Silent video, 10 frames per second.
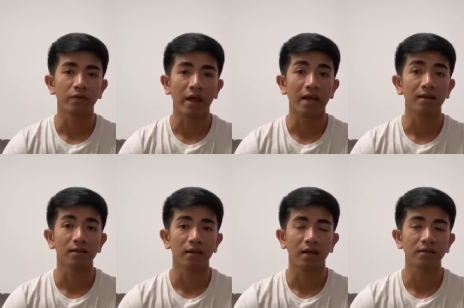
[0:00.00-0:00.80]

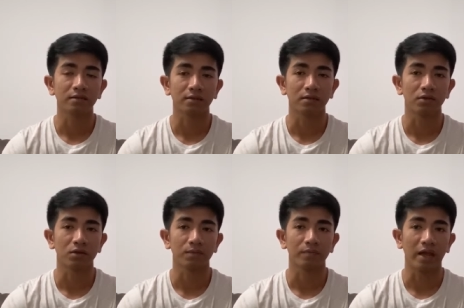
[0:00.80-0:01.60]
ankle-length skirt,
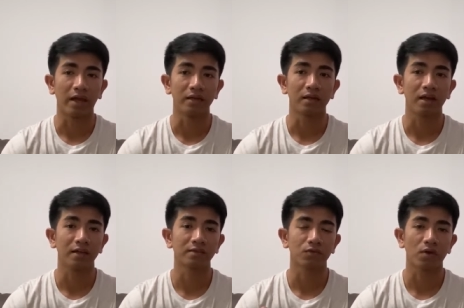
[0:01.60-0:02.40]
and a
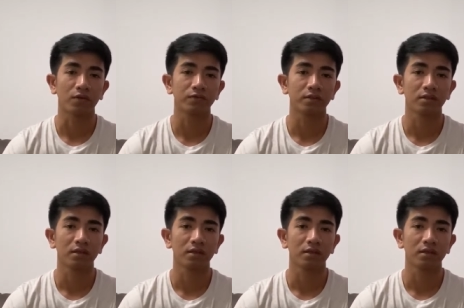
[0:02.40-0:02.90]
headscarf.